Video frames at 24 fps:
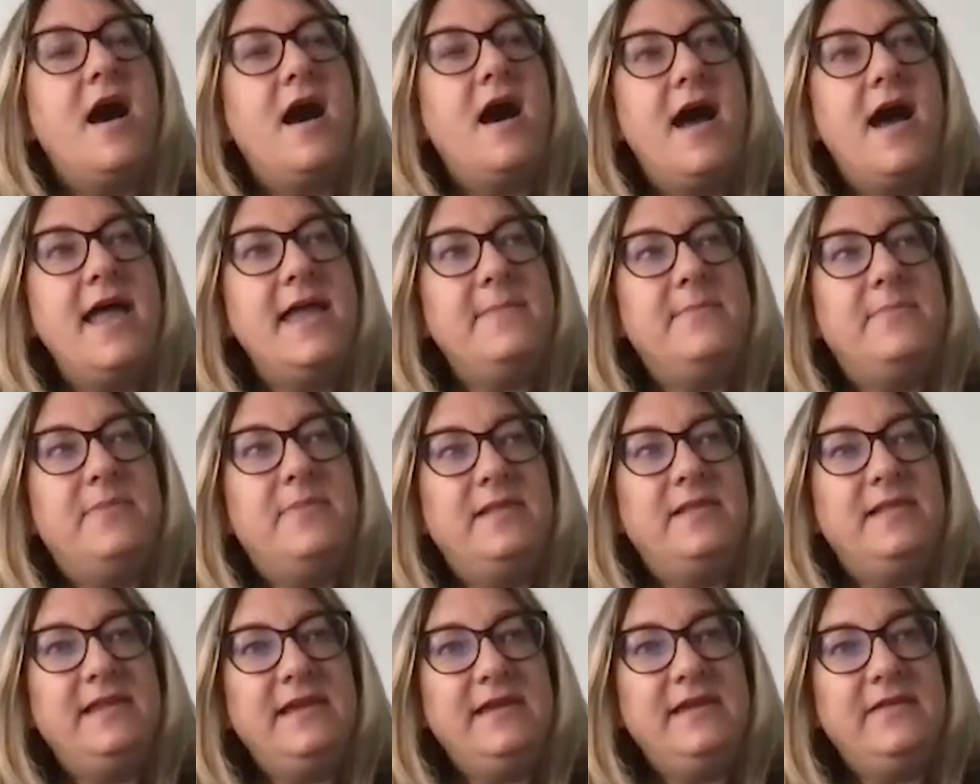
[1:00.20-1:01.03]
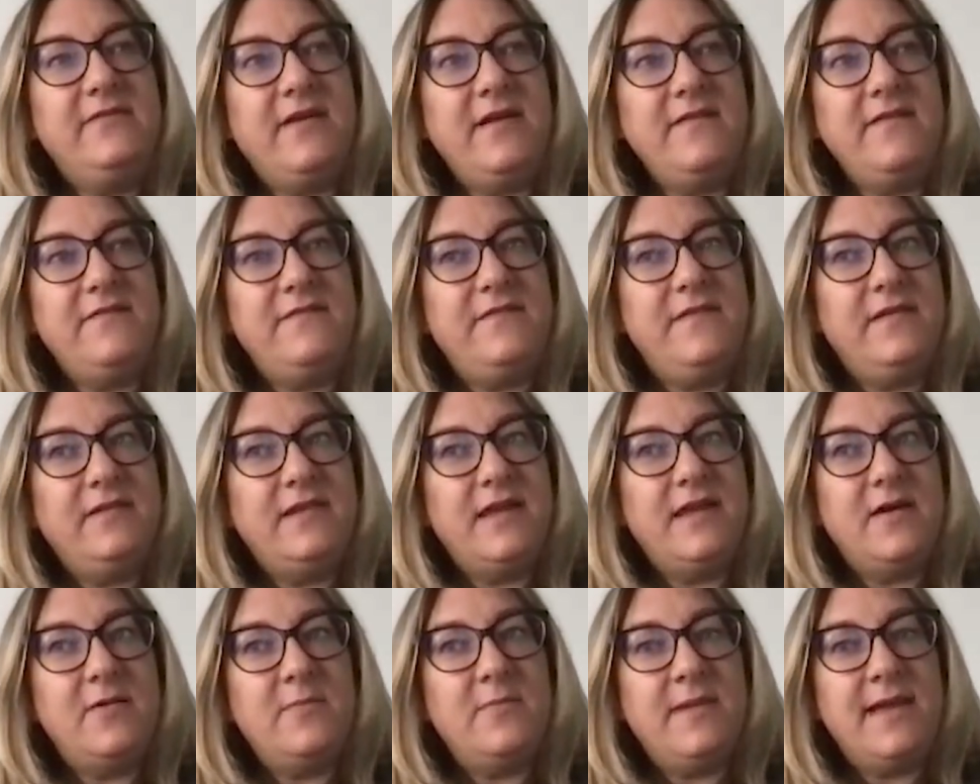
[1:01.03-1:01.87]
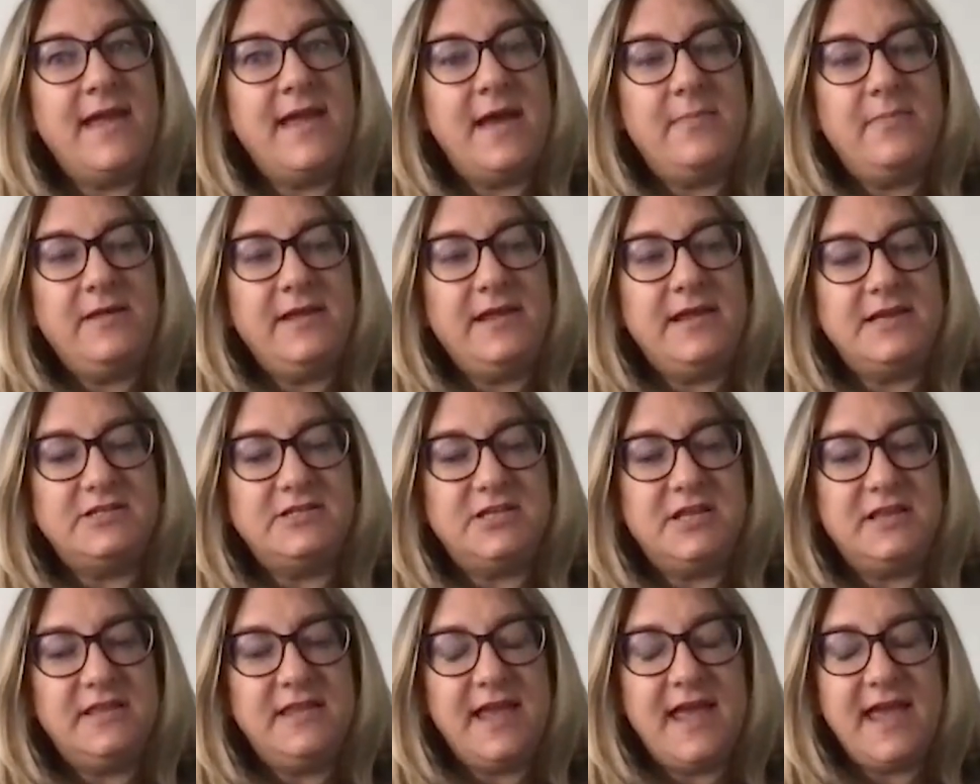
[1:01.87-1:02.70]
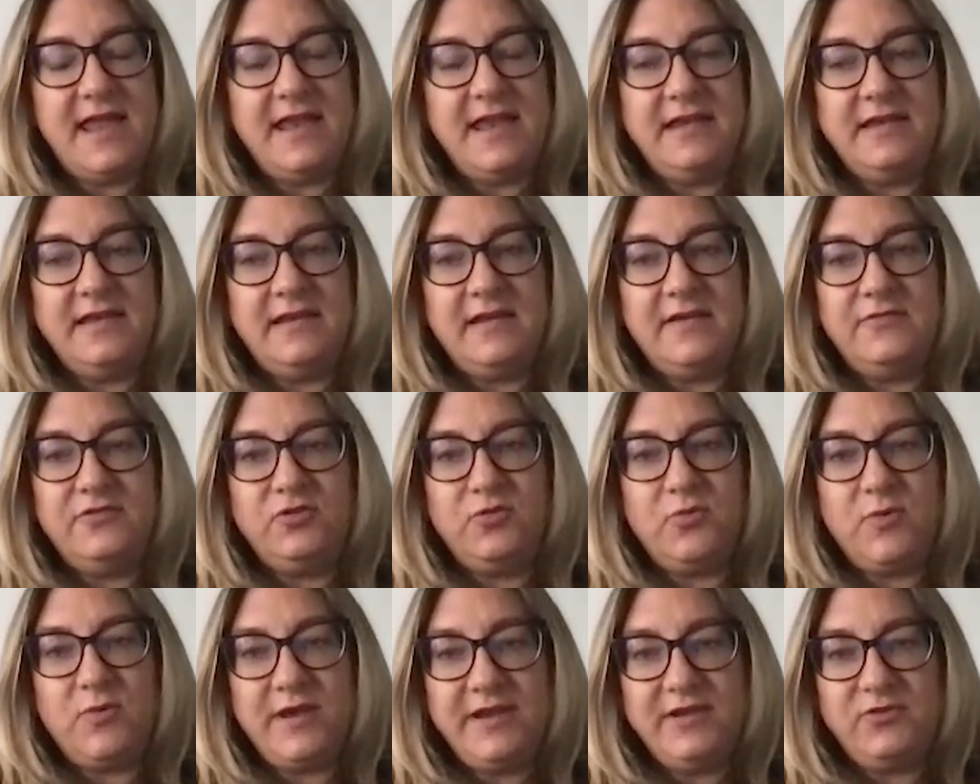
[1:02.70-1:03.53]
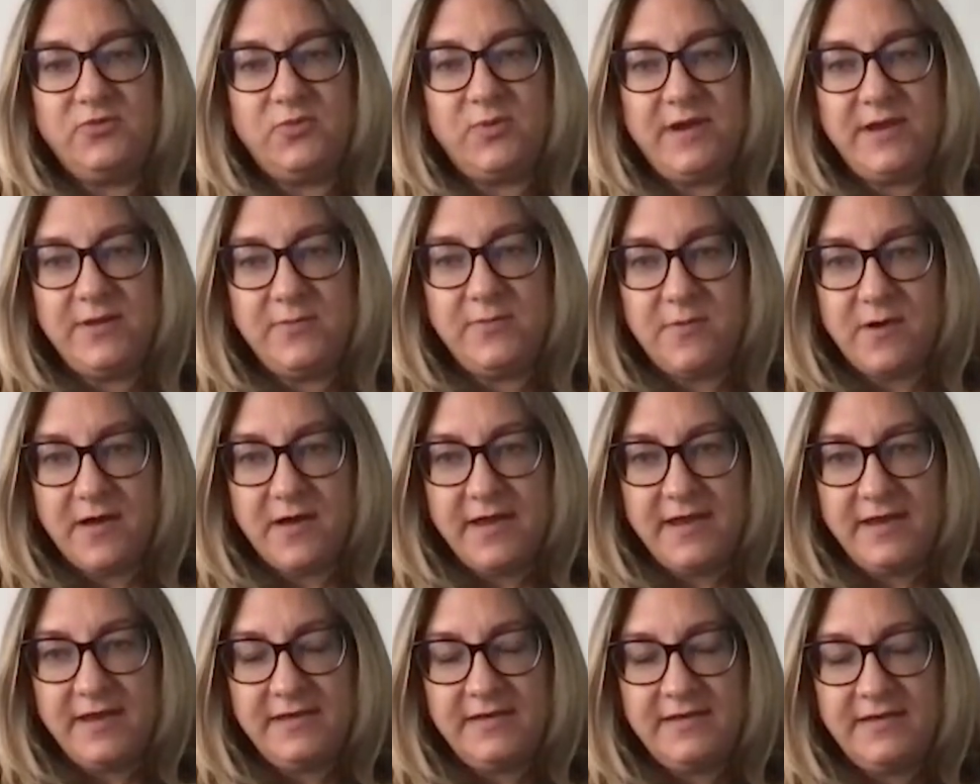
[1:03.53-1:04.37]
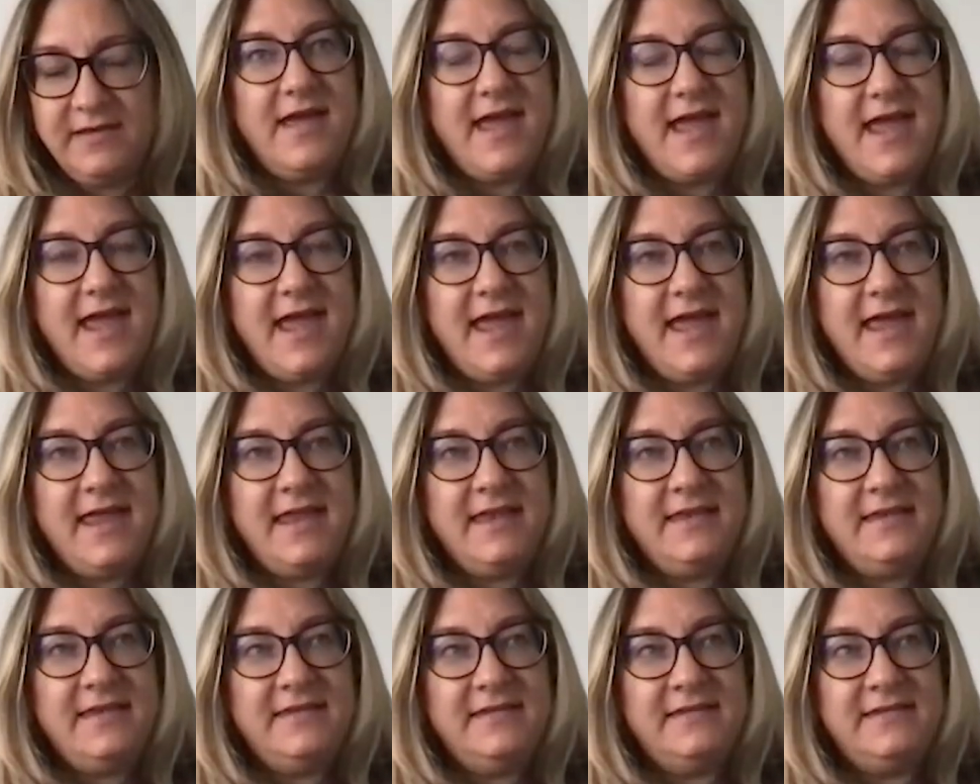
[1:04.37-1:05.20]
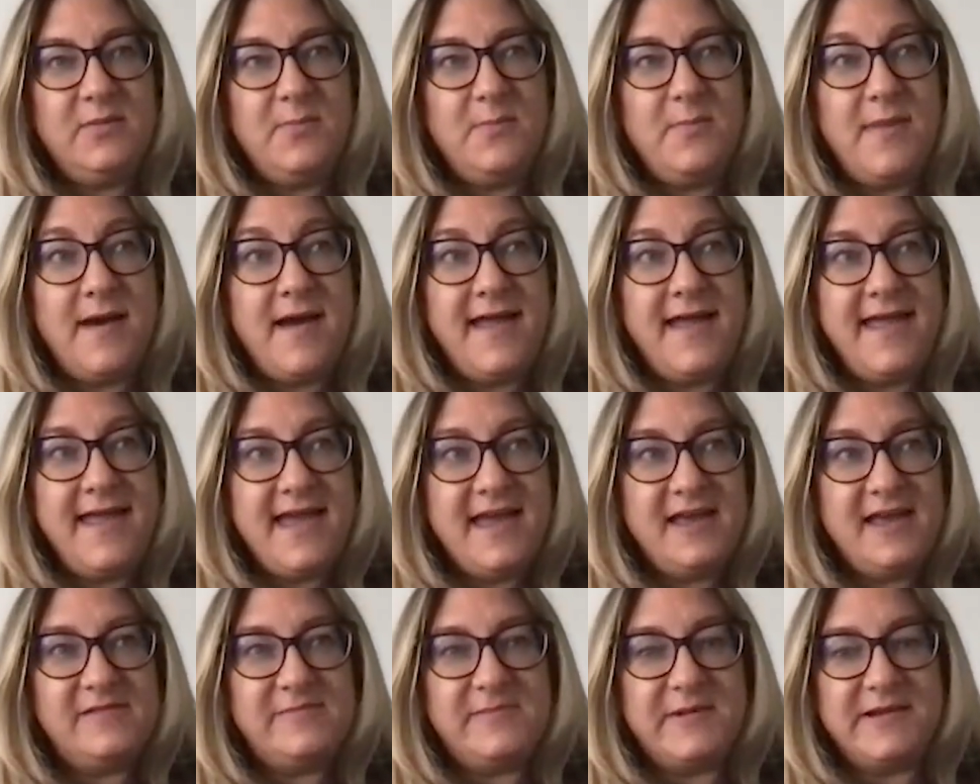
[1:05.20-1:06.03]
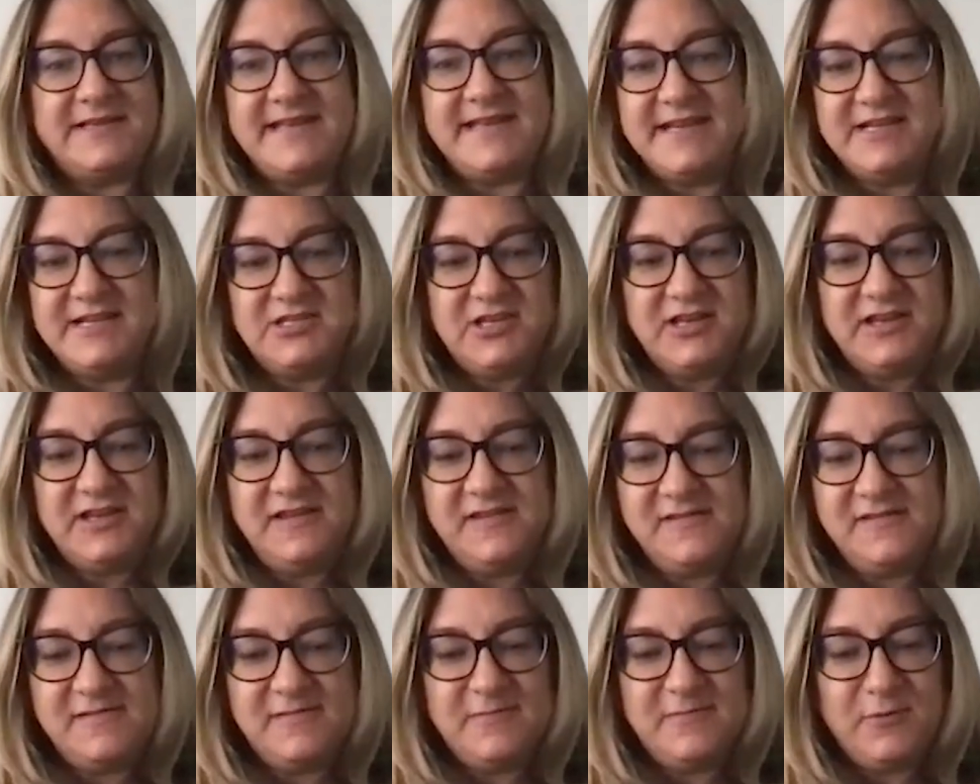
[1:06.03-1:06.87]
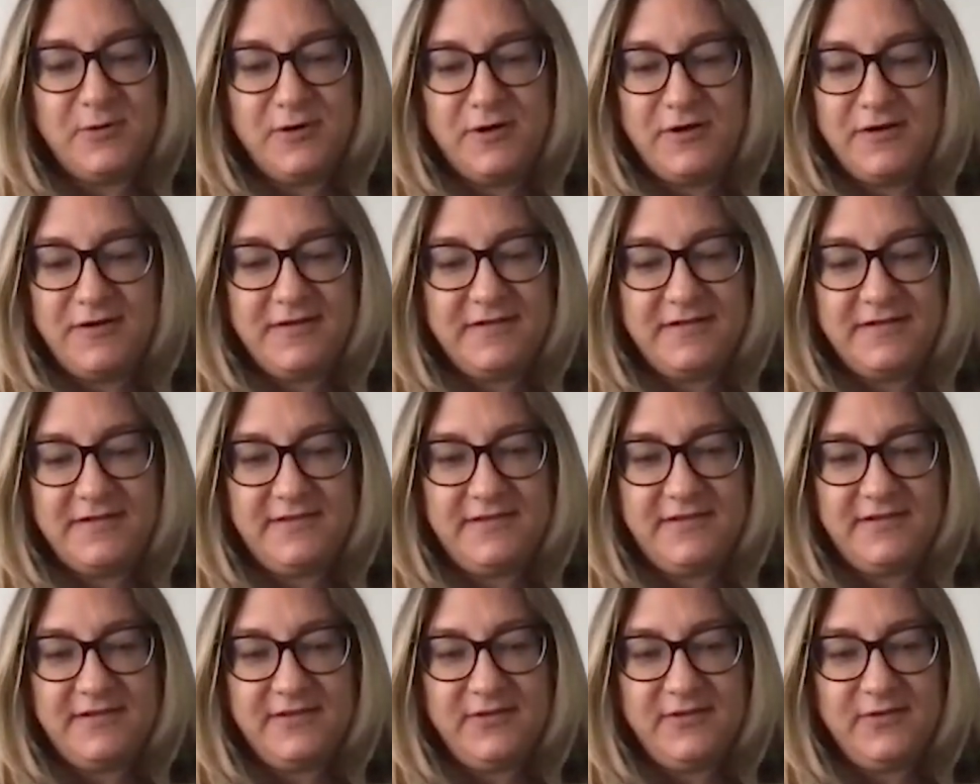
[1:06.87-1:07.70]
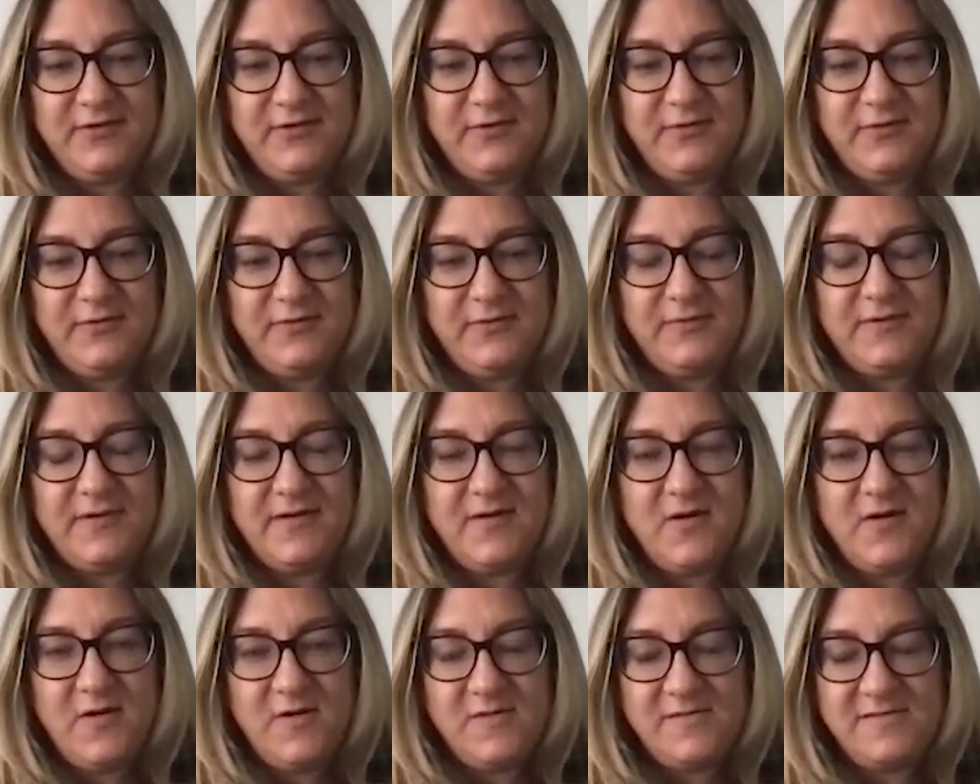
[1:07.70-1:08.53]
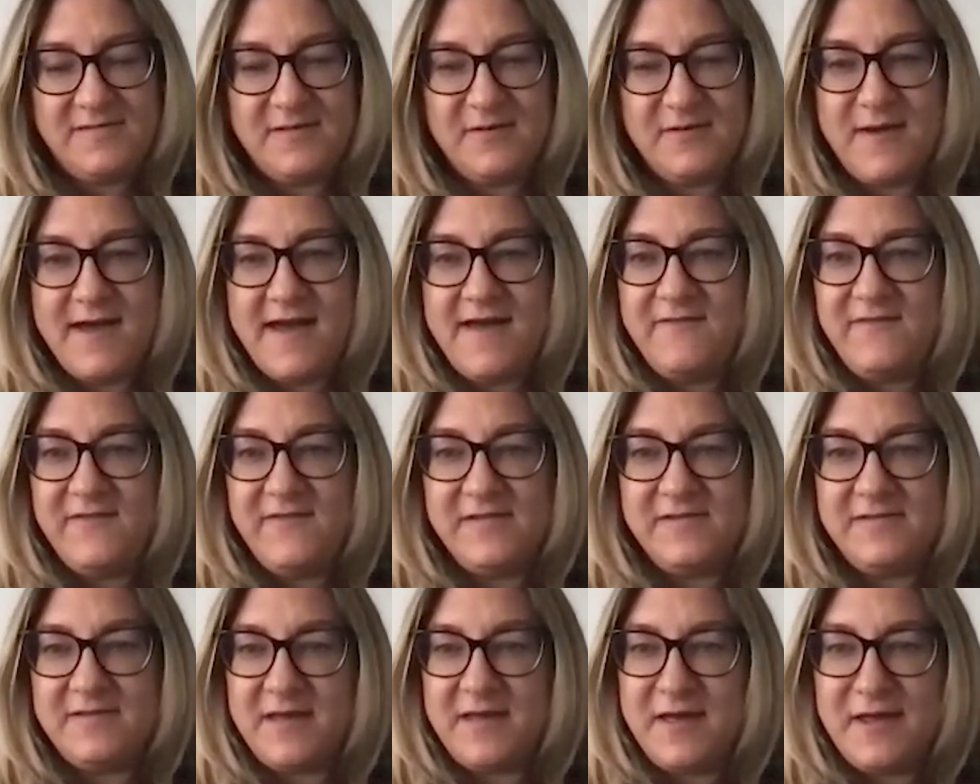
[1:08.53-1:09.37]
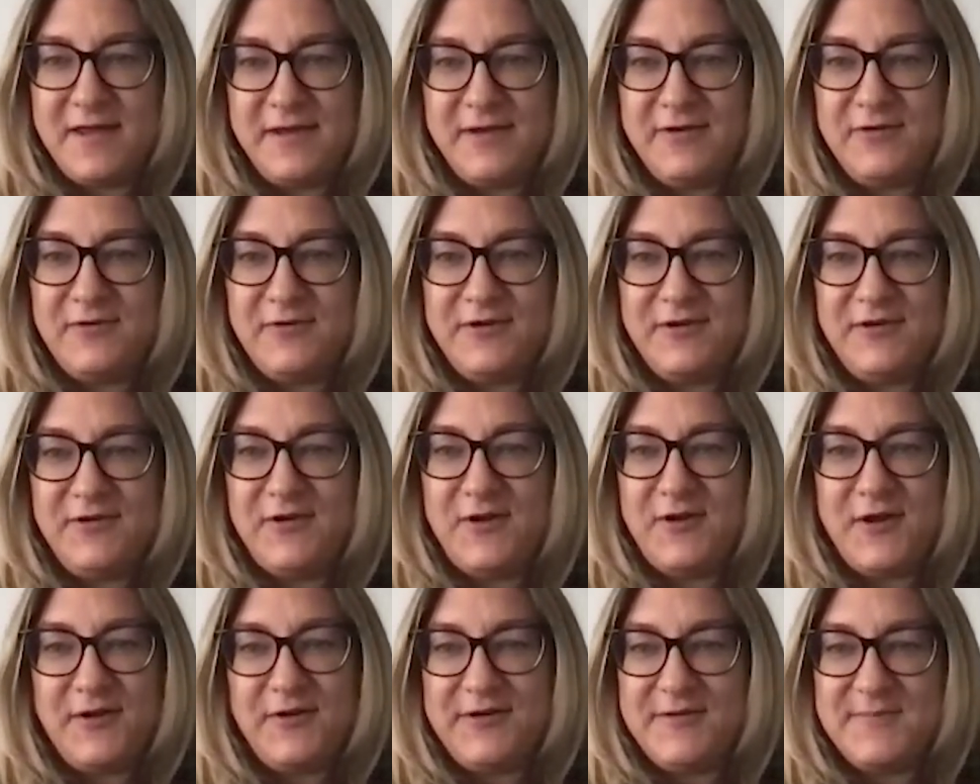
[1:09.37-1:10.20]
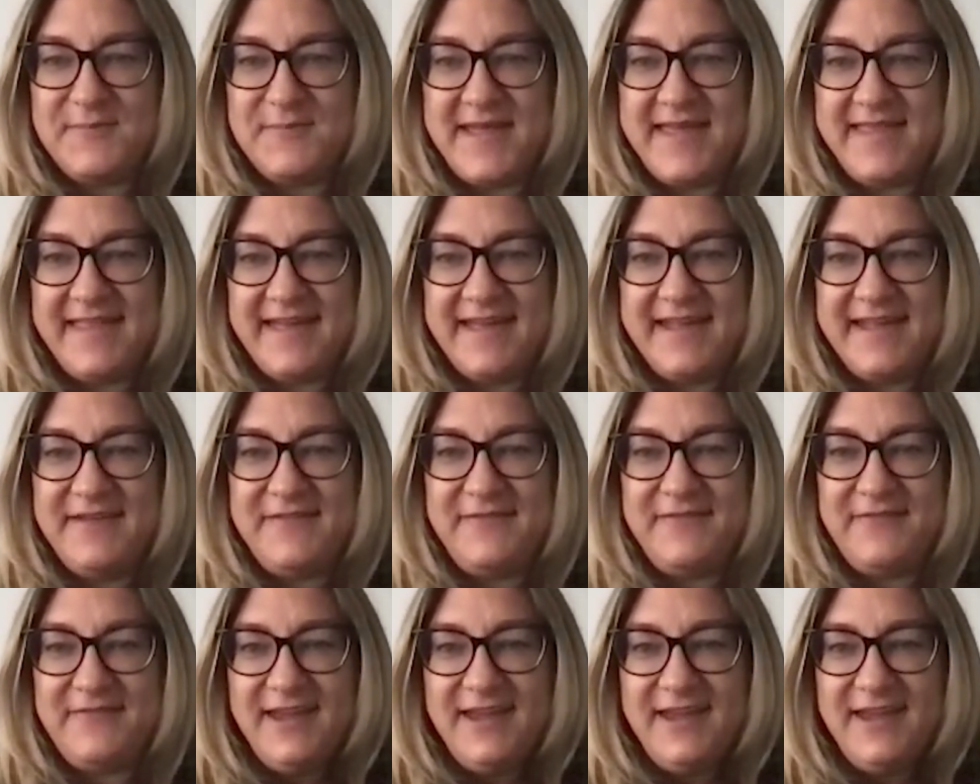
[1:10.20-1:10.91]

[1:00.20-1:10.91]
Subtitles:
I believe I filled out my application the end of 2021, and my expectations were to also have a son or a daughter in my life.